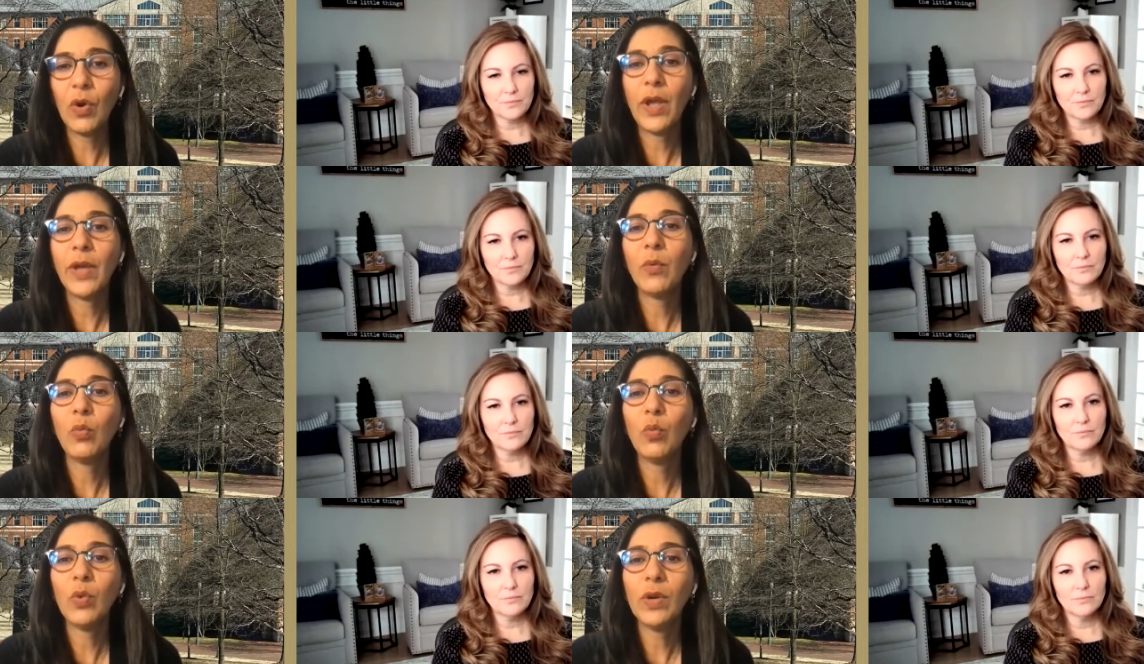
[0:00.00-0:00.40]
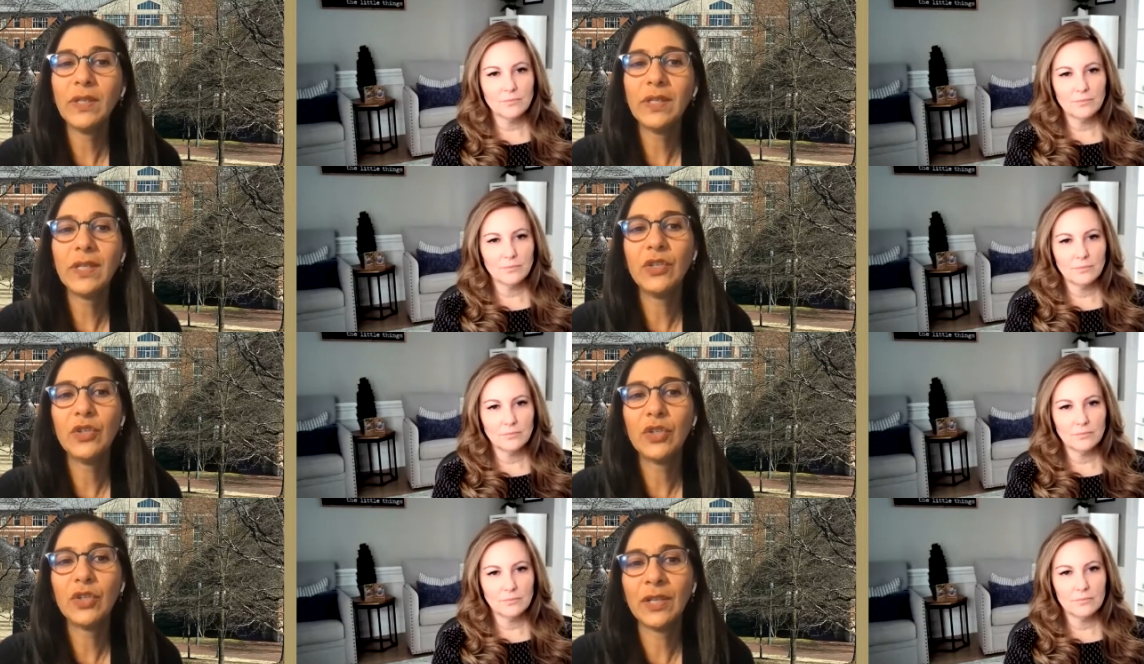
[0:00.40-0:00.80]
Speaker 1: What
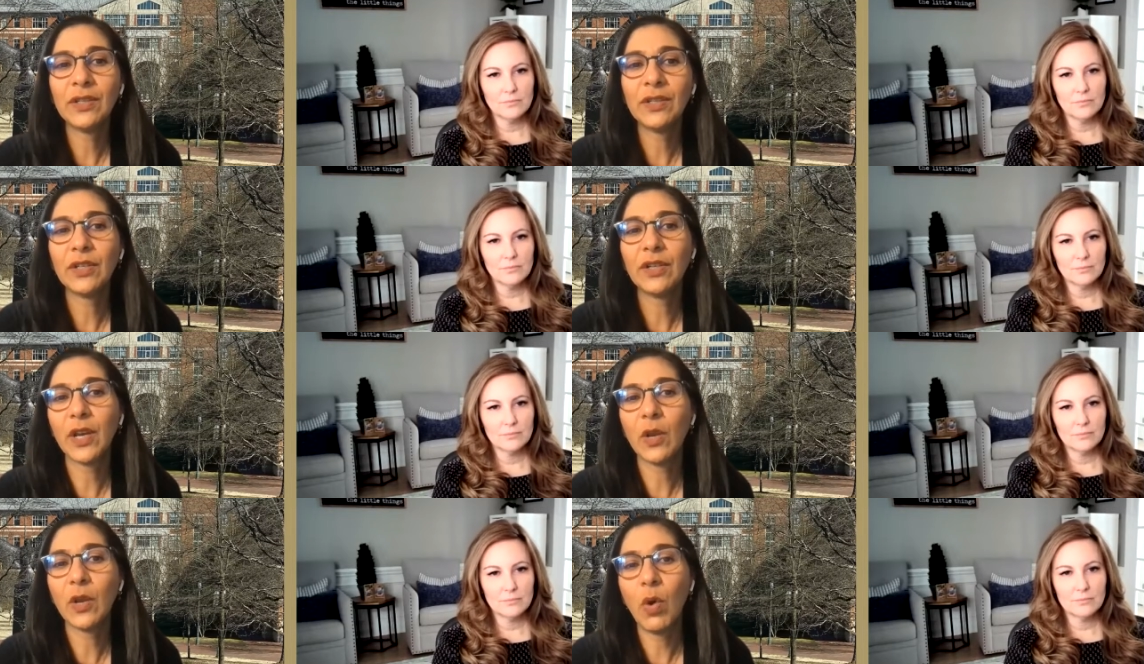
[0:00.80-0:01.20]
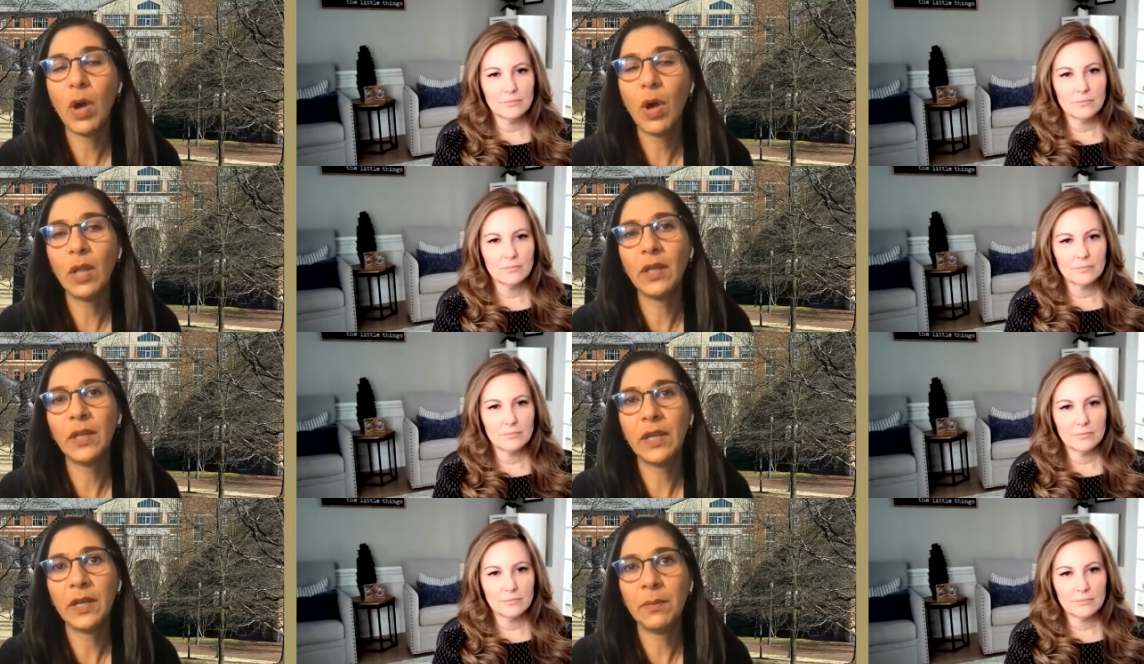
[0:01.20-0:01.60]
does gender
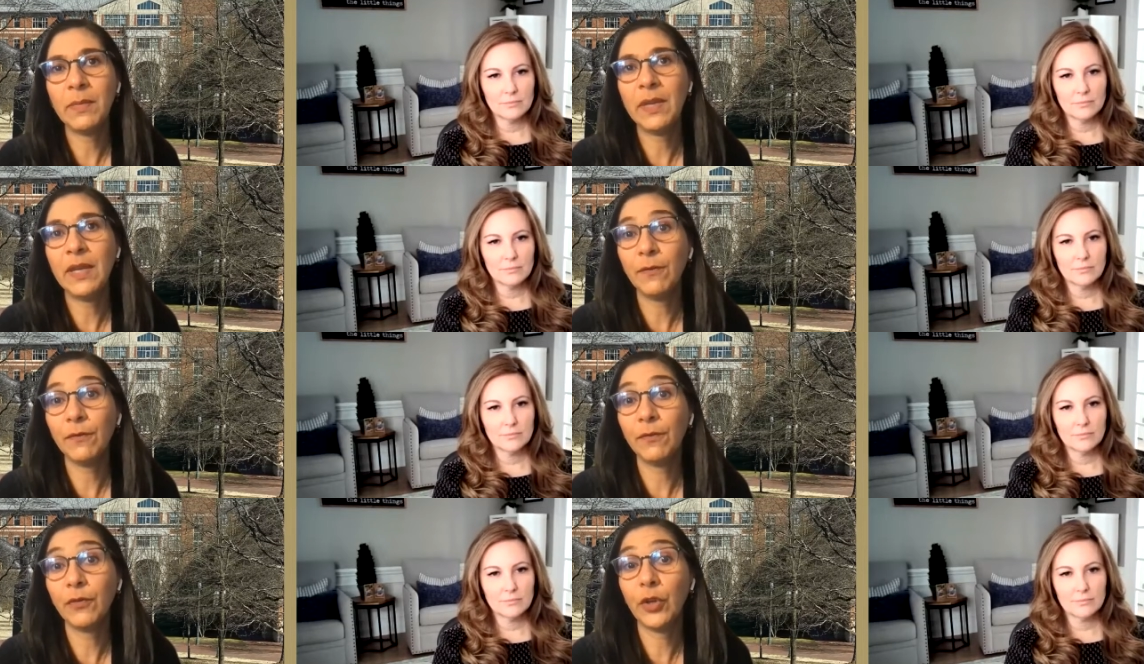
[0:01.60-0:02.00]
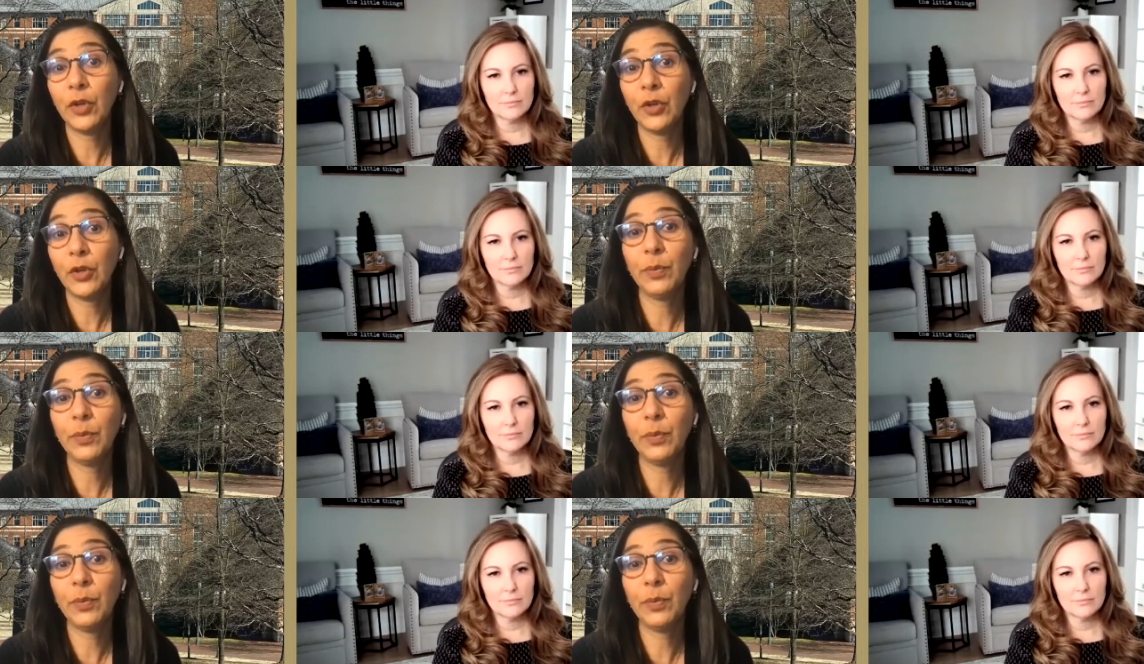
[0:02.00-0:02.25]
equality mean for you